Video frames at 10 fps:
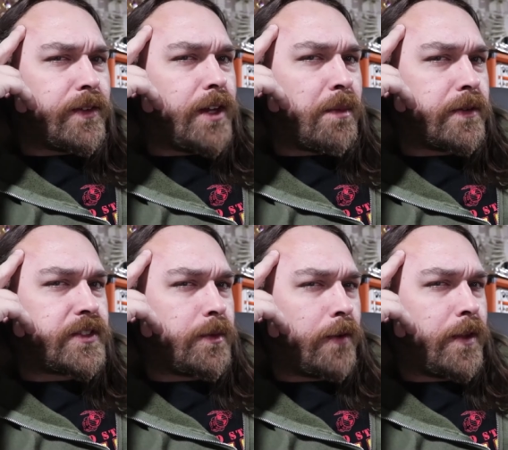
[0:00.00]
have a number of
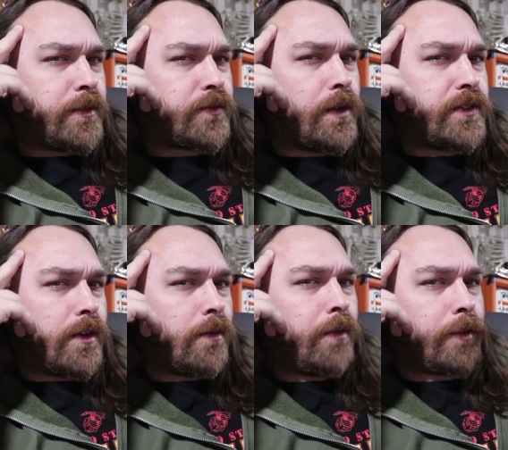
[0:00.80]
semi-famous friends
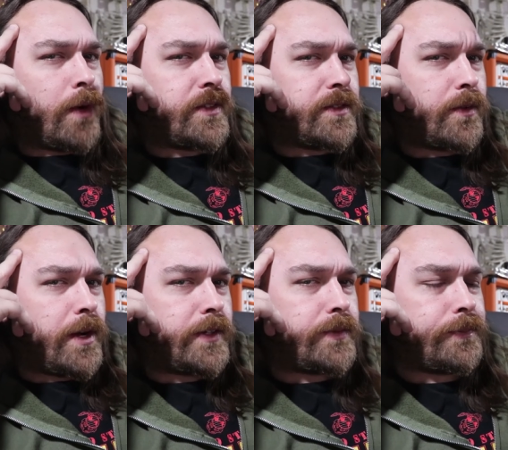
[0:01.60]
that are like rising the
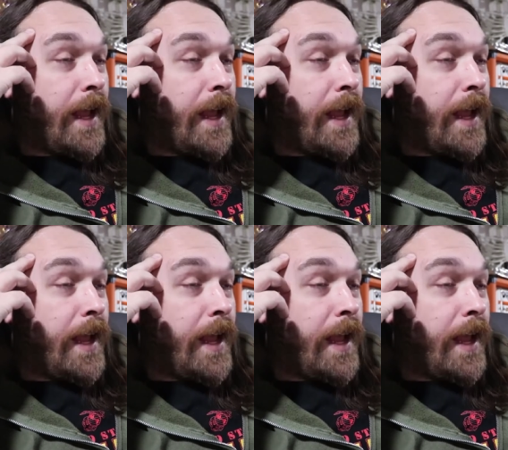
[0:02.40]
ranks.